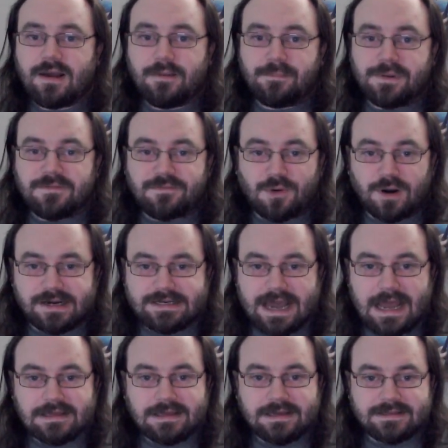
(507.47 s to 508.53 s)
Before
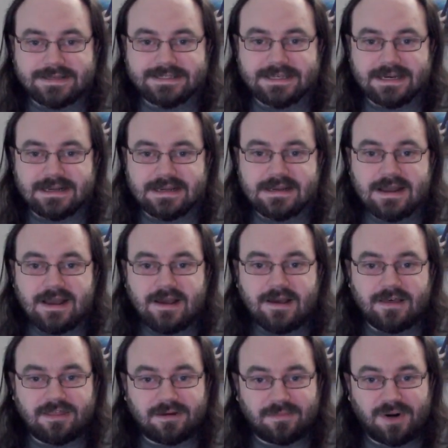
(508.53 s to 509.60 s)
attacking the city,
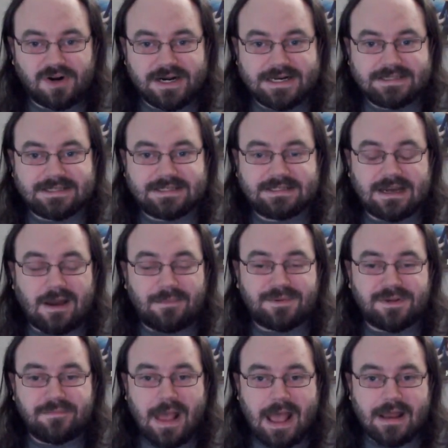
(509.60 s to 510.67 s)
the Marines stopped
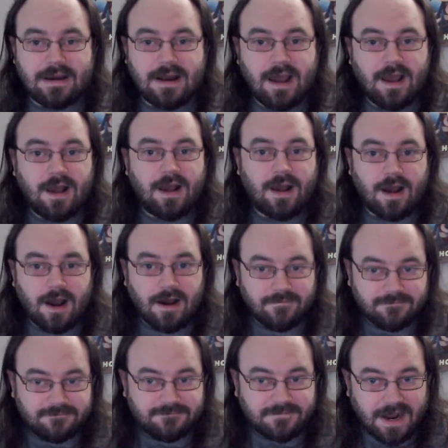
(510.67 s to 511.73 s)
men of
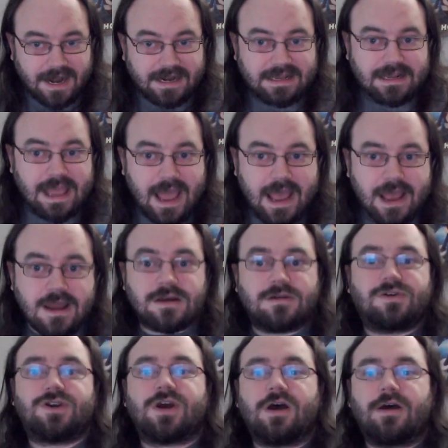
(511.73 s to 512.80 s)
fighting
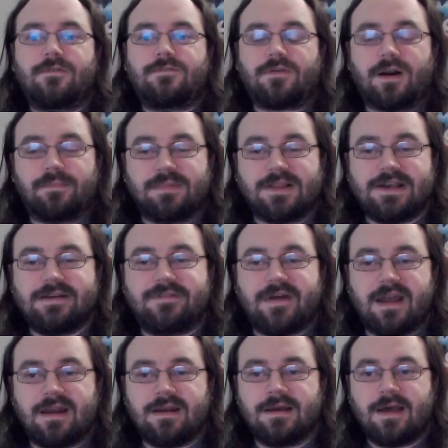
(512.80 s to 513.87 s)
age from
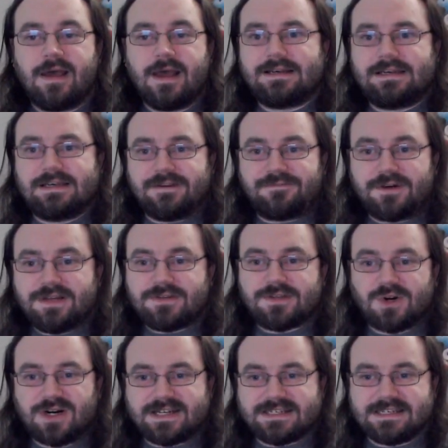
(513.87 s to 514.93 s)
leaving. Different
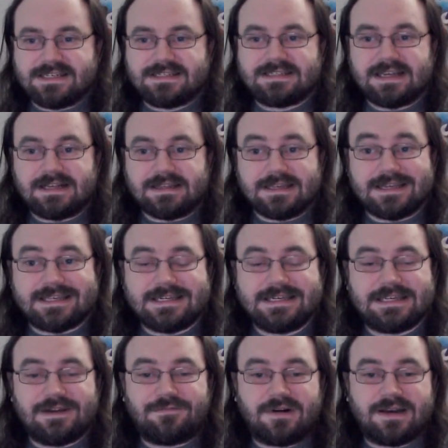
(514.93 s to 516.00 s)
sources list
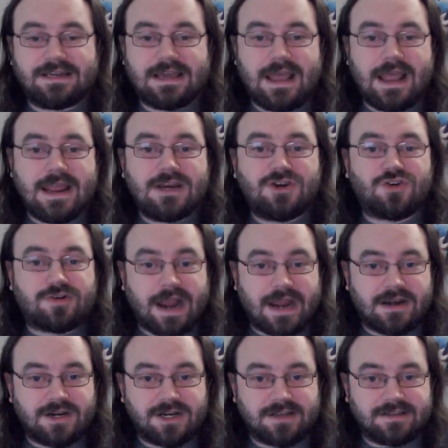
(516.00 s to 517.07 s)
different age
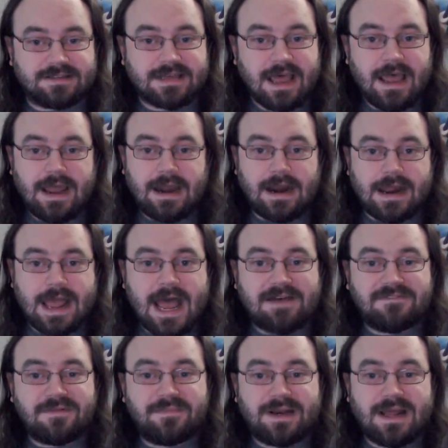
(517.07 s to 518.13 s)
ranges, and I
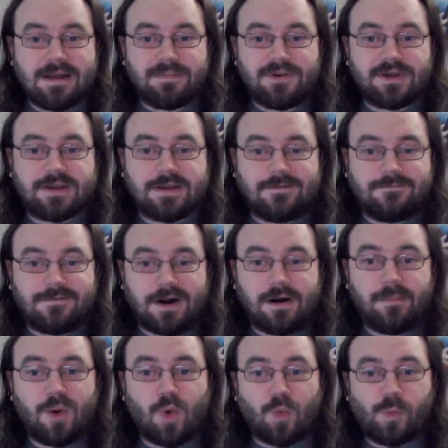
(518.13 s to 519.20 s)
haven't been able to
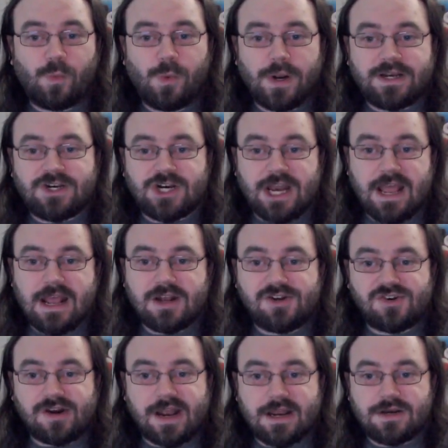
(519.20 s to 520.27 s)
confirm which age
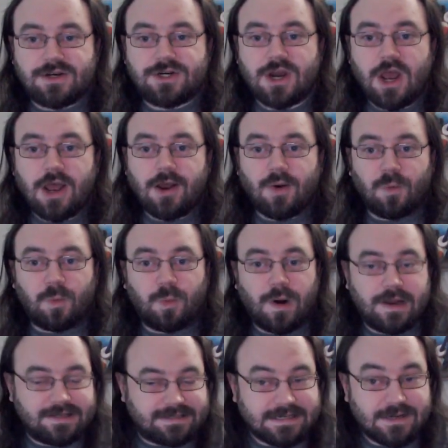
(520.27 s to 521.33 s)
range
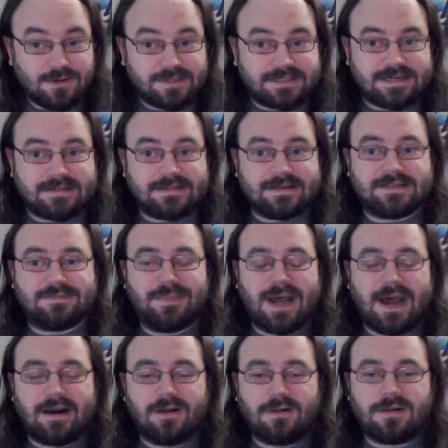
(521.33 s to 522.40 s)
was used in this
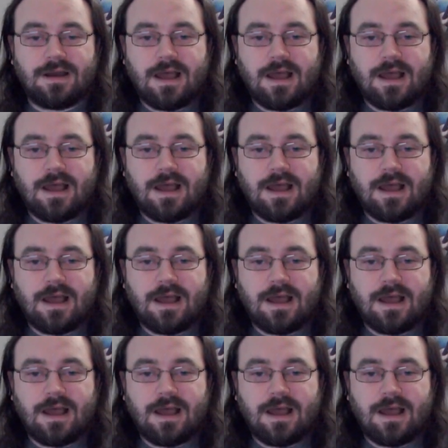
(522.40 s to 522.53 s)
battle.